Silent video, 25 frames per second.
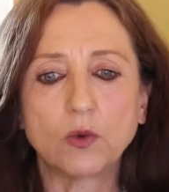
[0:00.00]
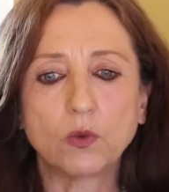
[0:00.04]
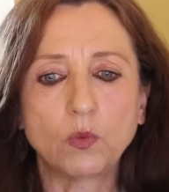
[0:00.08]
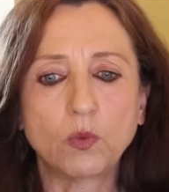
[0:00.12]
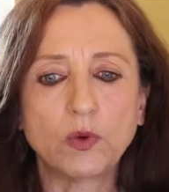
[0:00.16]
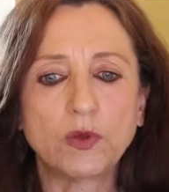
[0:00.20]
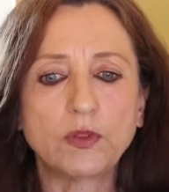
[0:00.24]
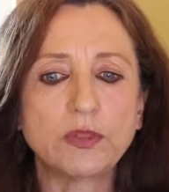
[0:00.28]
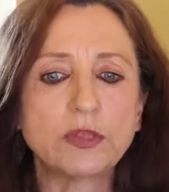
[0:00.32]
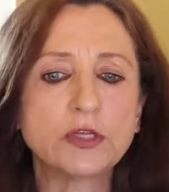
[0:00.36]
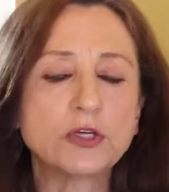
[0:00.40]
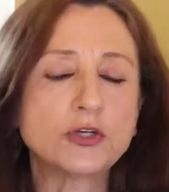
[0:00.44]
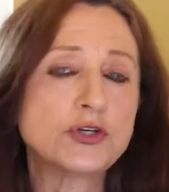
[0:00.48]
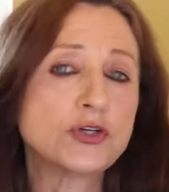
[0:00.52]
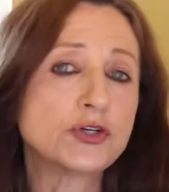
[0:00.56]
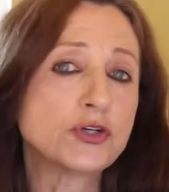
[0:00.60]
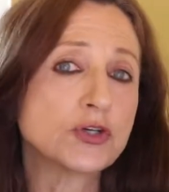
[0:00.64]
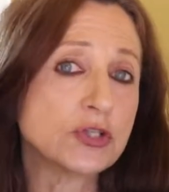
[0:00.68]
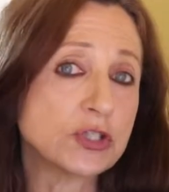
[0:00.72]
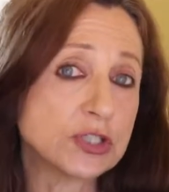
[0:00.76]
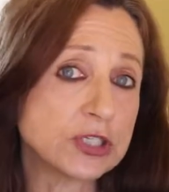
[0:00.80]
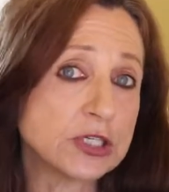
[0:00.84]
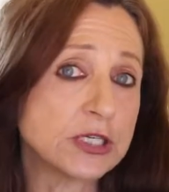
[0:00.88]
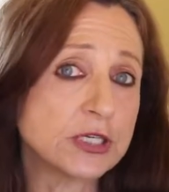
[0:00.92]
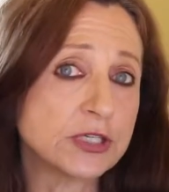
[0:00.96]
With the
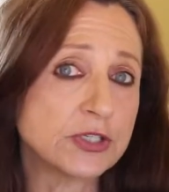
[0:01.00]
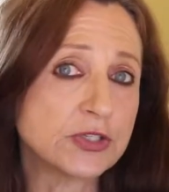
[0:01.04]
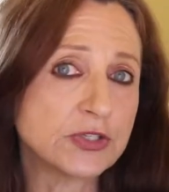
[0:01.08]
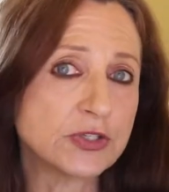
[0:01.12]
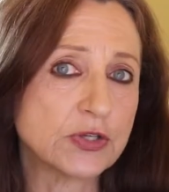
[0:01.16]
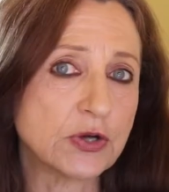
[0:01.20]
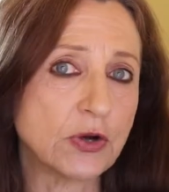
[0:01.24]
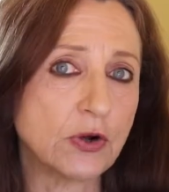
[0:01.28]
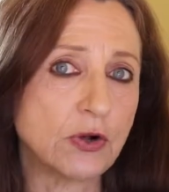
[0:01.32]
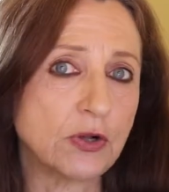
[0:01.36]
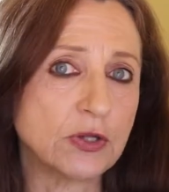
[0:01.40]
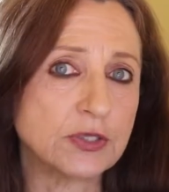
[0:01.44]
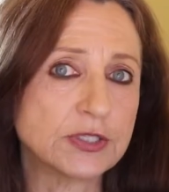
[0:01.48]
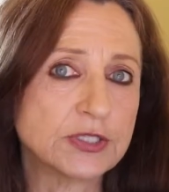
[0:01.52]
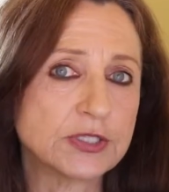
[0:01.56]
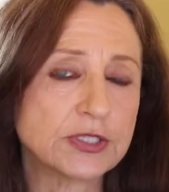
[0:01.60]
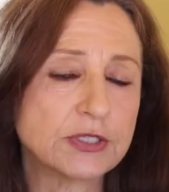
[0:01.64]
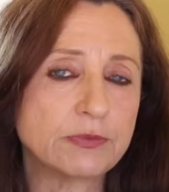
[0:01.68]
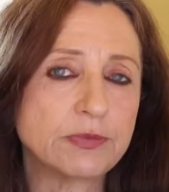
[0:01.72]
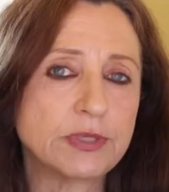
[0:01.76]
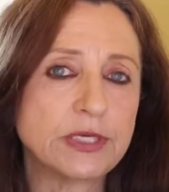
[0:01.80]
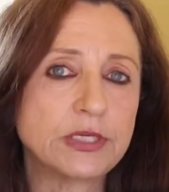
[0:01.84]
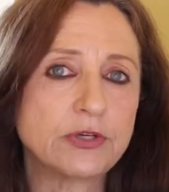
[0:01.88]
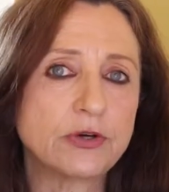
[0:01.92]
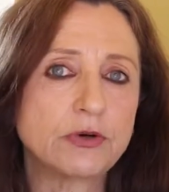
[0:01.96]
Schüssler salts,
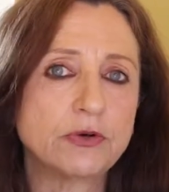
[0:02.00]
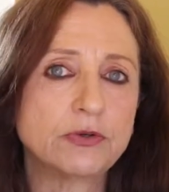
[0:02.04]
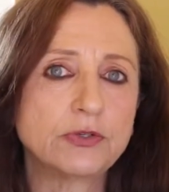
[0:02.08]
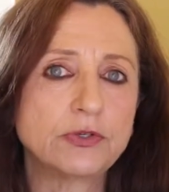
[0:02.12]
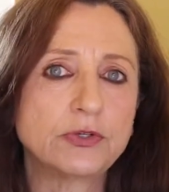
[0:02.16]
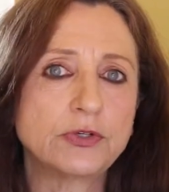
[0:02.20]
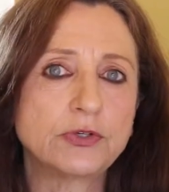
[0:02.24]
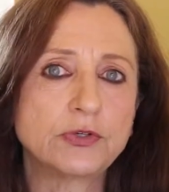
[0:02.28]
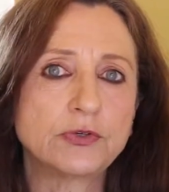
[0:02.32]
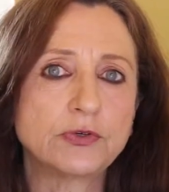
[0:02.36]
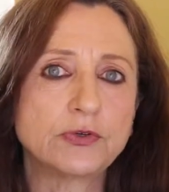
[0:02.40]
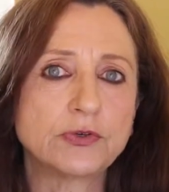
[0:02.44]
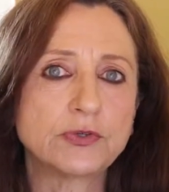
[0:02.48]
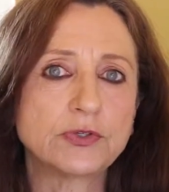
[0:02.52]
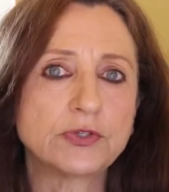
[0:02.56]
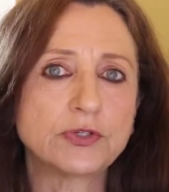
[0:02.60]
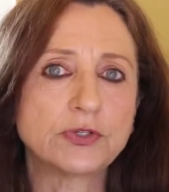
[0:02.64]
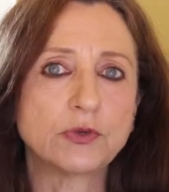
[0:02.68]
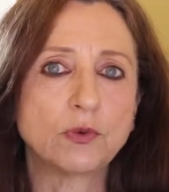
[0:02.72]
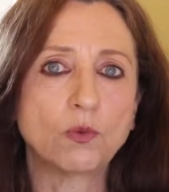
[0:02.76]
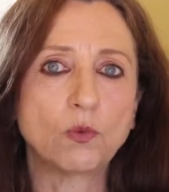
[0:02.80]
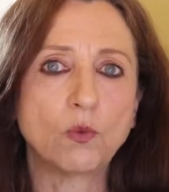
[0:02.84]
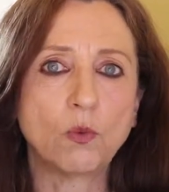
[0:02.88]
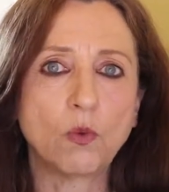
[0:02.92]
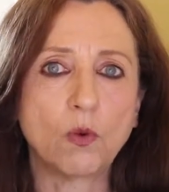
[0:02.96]
we don't
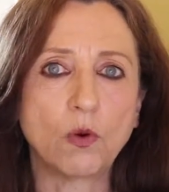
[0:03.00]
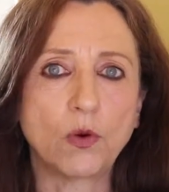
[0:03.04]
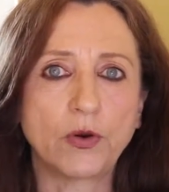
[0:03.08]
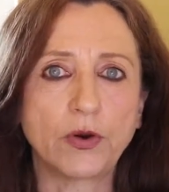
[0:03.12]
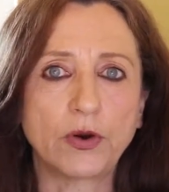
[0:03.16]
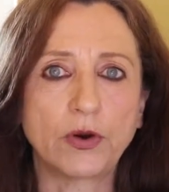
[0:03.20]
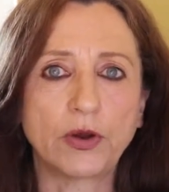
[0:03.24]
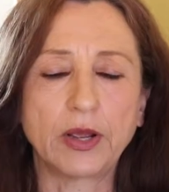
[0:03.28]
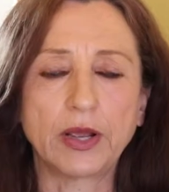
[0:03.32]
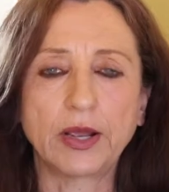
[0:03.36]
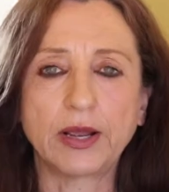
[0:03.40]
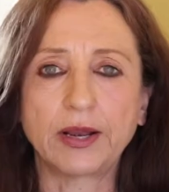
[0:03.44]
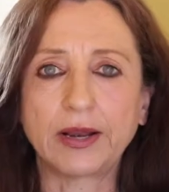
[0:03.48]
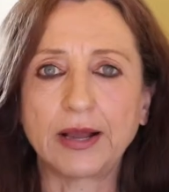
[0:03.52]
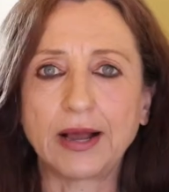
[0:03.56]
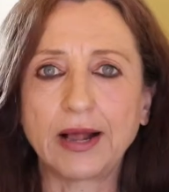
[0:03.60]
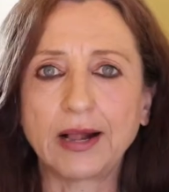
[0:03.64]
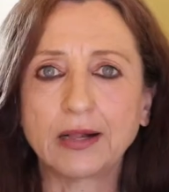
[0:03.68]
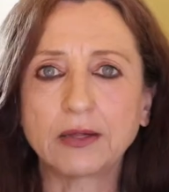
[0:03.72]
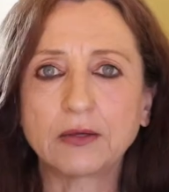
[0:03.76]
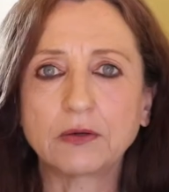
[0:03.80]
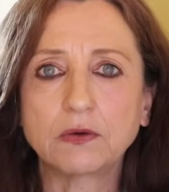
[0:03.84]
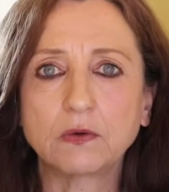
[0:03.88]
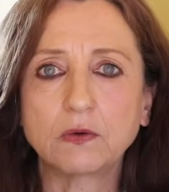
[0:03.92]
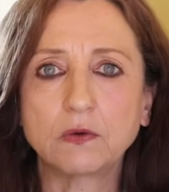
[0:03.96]
use water and
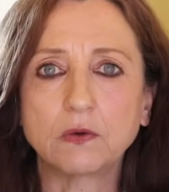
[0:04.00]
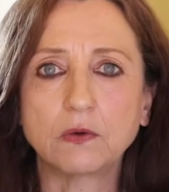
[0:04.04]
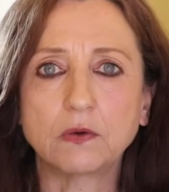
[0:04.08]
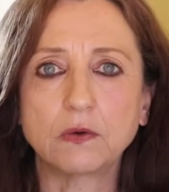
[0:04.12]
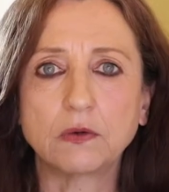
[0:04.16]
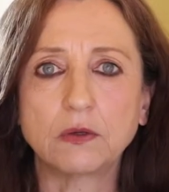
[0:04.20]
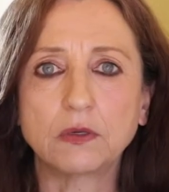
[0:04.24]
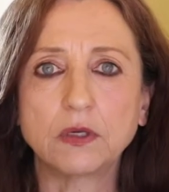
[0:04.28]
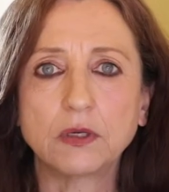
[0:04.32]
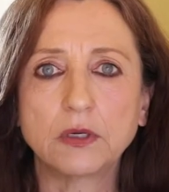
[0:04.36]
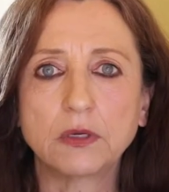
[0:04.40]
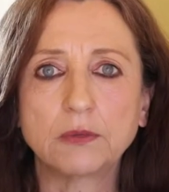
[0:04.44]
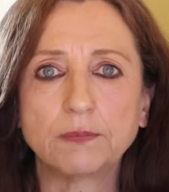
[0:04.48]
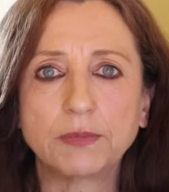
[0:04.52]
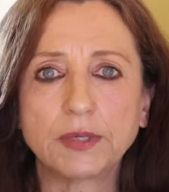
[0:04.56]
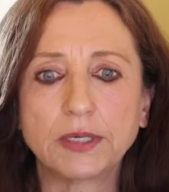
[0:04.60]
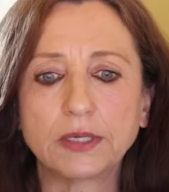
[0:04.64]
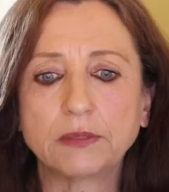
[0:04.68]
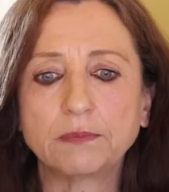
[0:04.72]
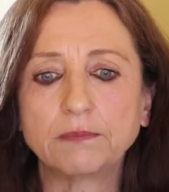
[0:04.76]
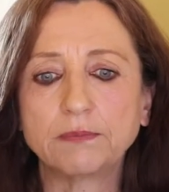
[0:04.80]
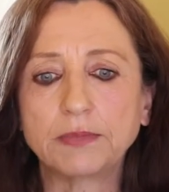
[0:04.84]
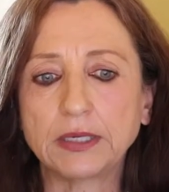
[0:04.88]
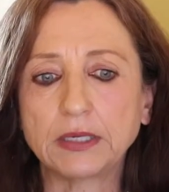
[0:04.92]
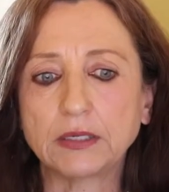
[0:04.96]
alcohol,
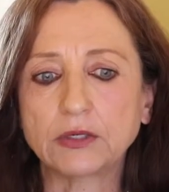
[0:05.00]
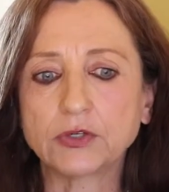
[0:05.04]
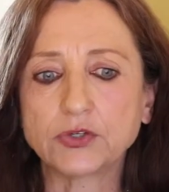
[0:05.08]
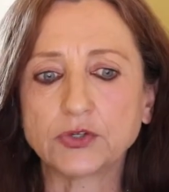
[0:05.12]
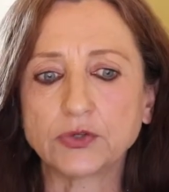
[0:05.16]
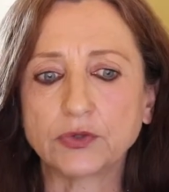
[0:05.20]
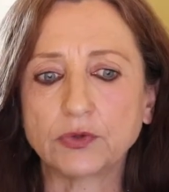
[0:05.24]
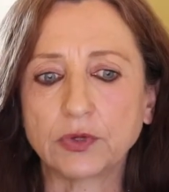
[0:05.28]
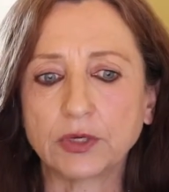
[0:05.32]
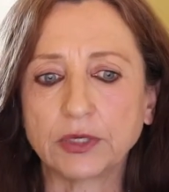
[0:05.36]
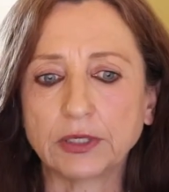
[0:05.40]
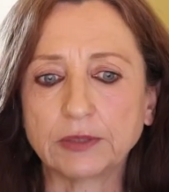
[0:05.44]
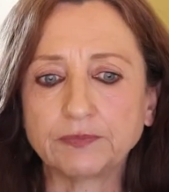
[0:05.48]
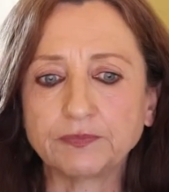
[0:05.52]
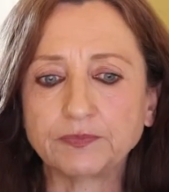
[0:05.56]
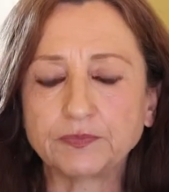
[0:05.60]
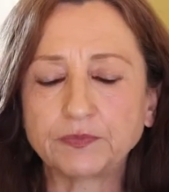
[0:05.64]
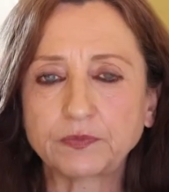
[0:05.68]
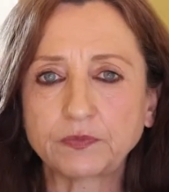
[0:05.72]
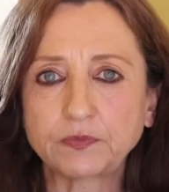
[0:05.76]
but milk sugar.